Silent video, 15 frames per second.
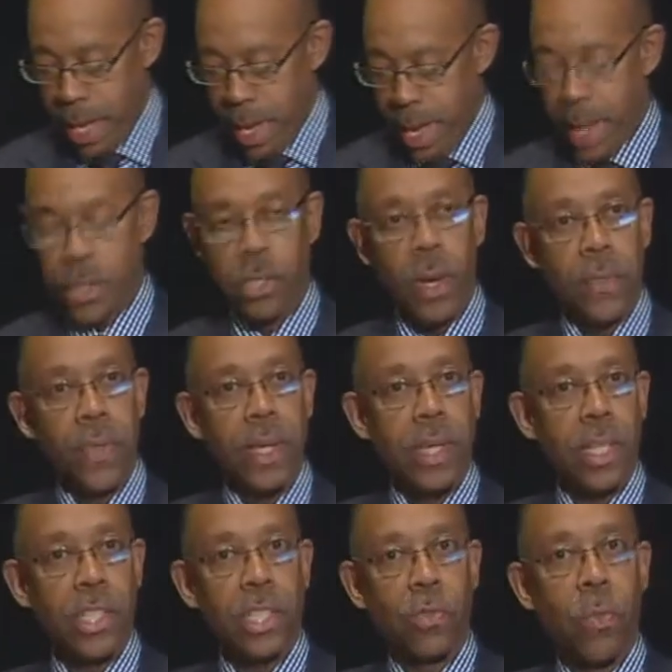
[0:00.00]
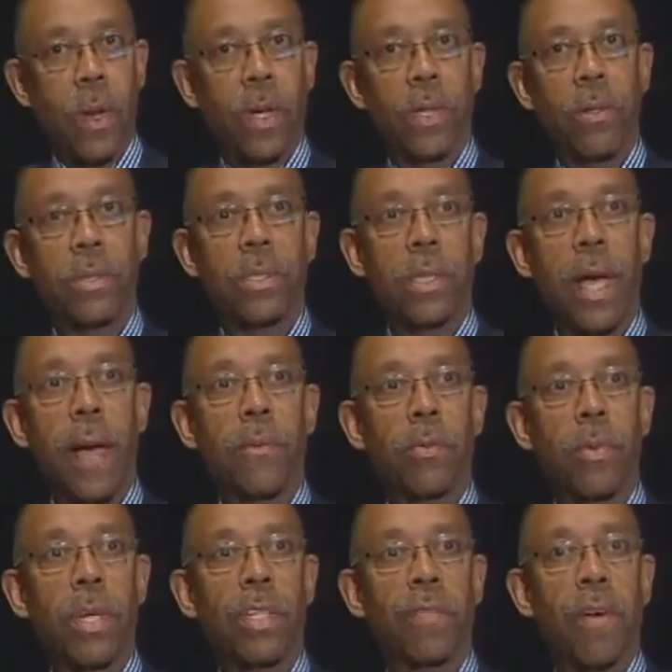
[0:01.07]
And so I think this is one of those times
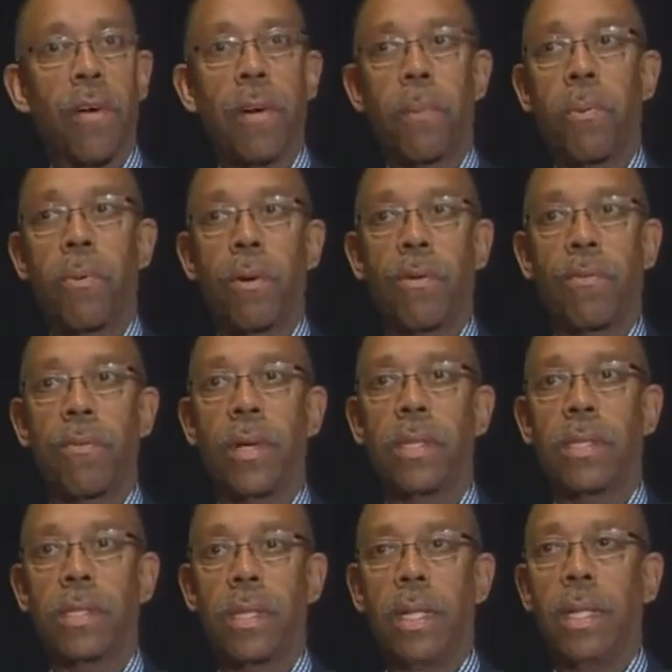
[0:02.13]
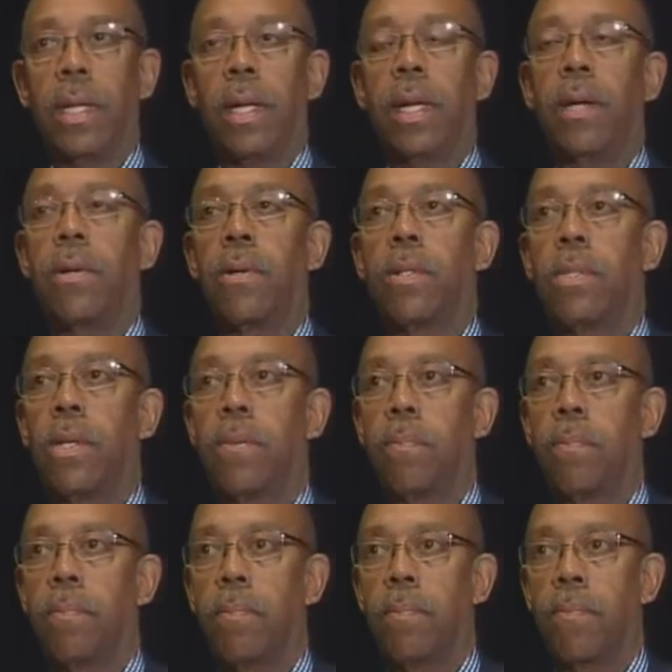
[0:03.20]
when it's very important for us here to
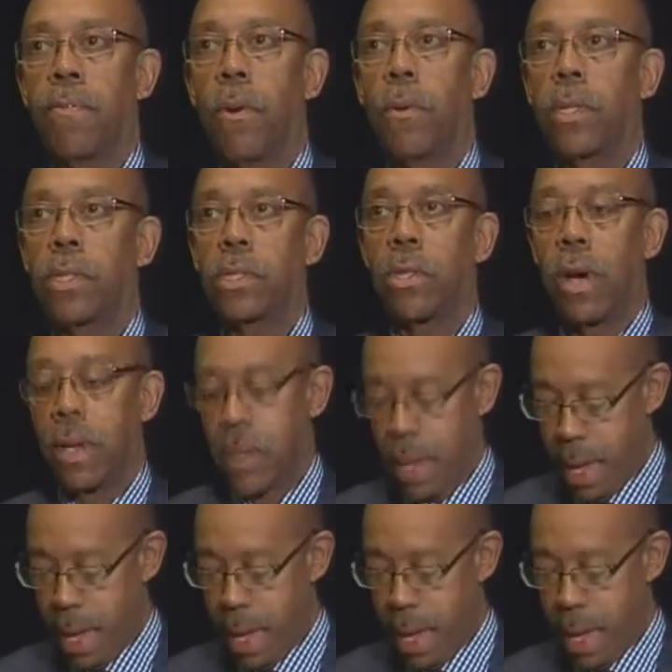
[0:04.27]
focus on